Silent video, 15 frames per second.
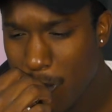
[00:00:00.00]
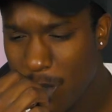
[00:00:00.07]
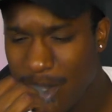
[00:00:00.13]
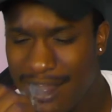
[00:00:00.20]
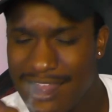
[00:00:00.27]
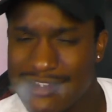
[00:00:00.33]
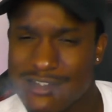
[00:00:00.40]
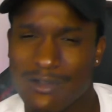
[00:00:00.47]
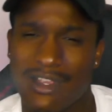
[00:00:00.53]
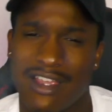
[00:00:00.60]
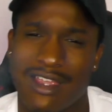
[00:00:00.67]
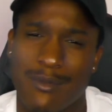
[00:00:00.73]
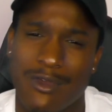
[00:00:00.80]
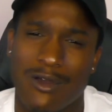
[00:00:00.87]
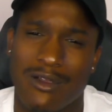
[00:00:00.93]
And I still like
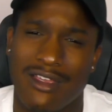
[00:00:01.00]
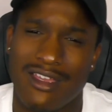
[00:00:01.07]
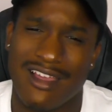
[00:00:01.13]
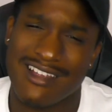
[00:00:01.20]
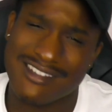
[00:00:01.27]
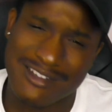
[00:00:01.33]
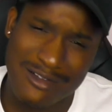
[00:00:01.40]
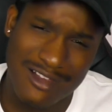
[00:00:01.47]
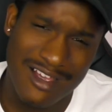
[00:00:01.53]
MLK. I still